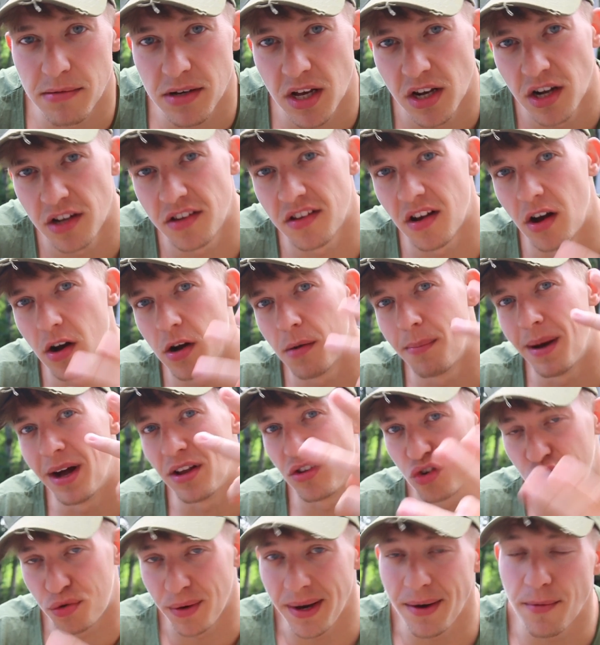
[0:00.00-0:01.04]
I'm gonna talk
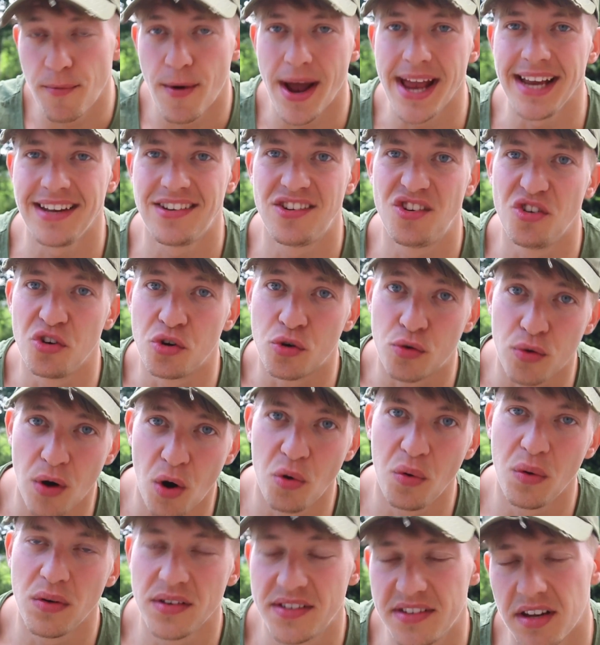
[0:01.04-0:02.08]
about 3 ways to
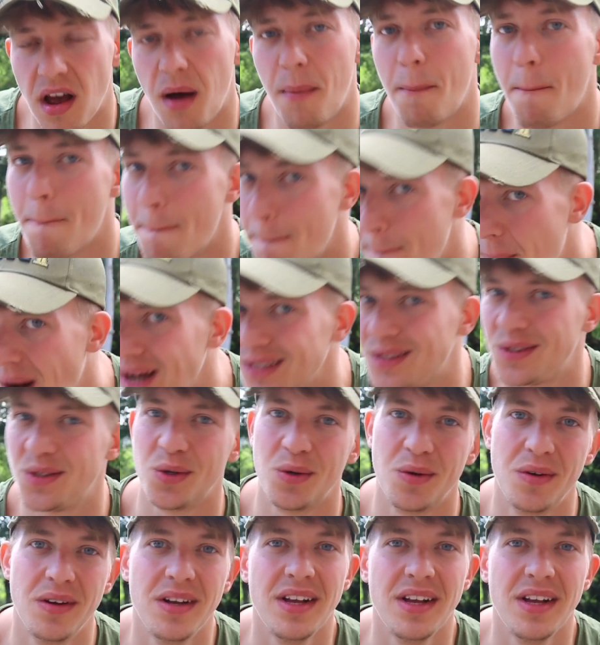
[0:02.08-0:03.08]
grow some muscle.